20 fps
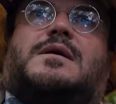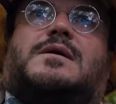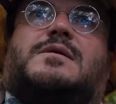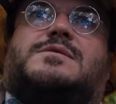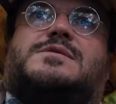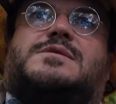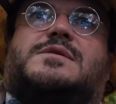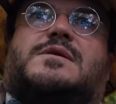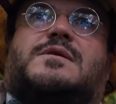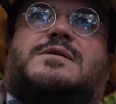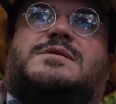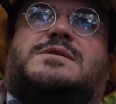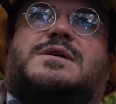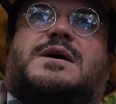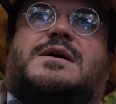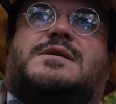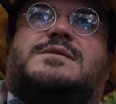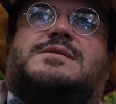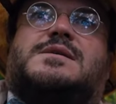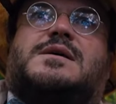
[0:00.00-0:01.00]
That was so
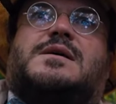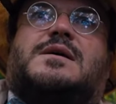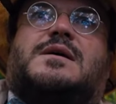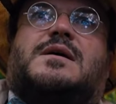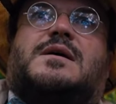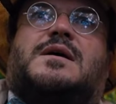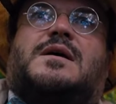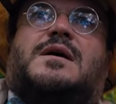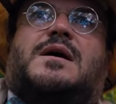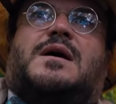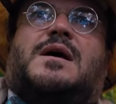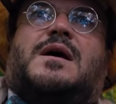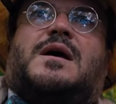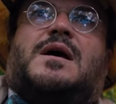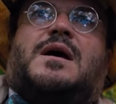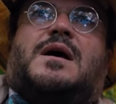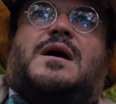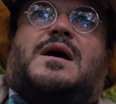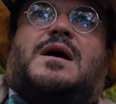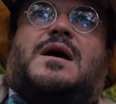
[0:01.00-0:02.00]
intense.
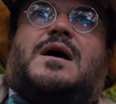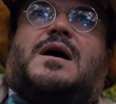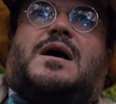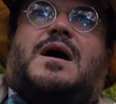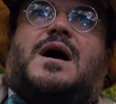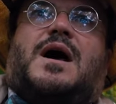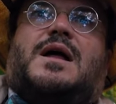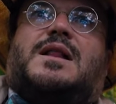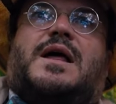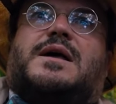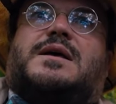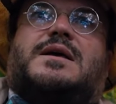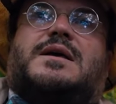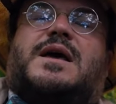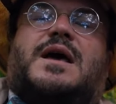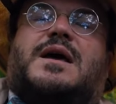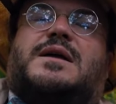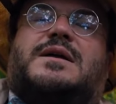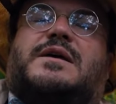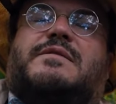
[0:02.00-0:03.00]
I,
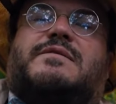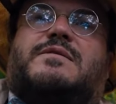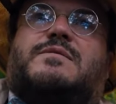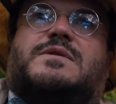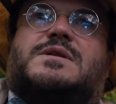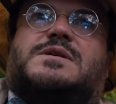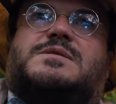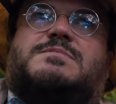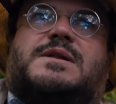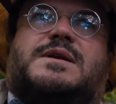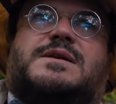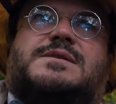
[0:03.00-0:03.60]
can't even with this